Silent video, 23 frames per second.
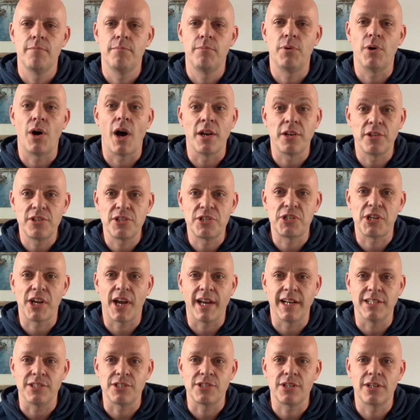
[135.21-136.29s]
But another
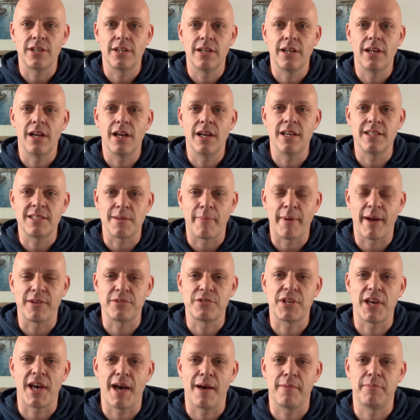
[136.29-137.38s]
change is about
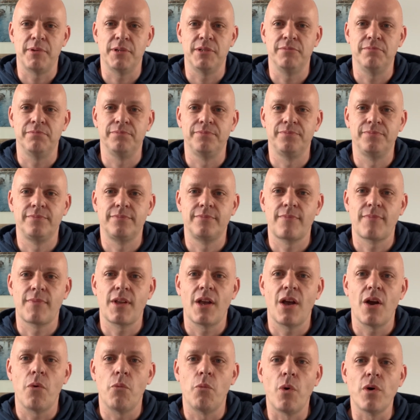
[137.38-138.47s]
to happen.
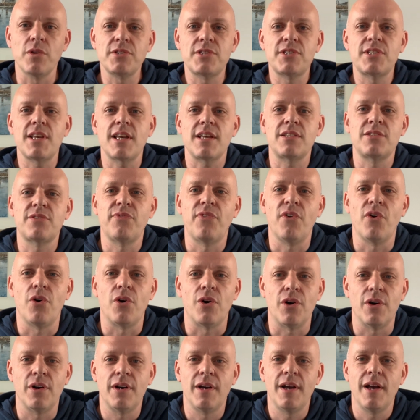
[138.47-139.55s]

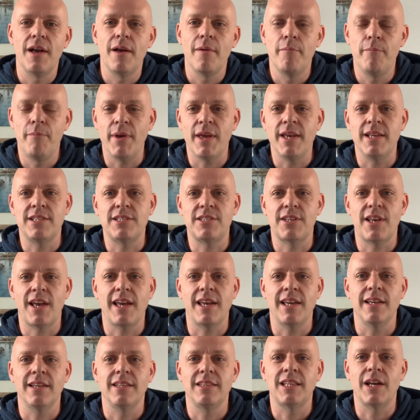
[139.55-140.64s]
164
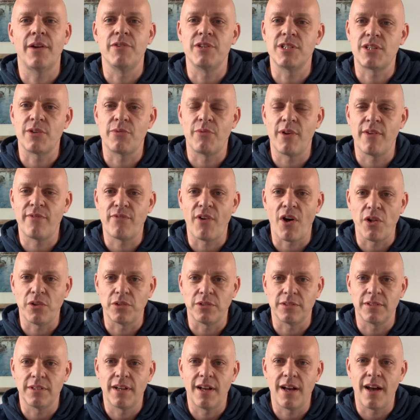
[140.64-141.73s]
BC, there is a
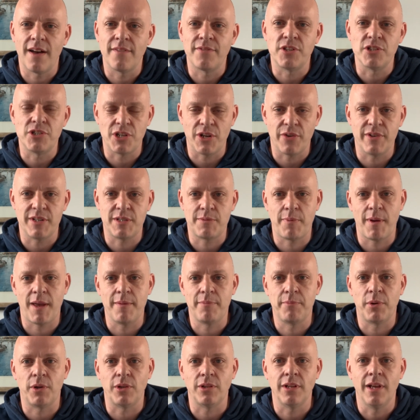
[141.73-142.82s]
revolt of the Jewish
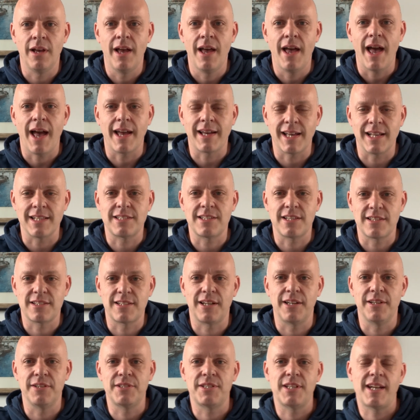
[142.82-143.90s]
people against the
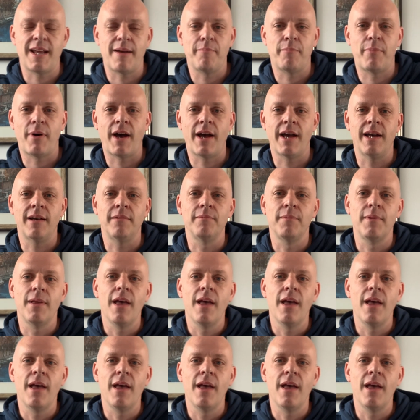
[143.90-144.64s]
Seleucid Empire.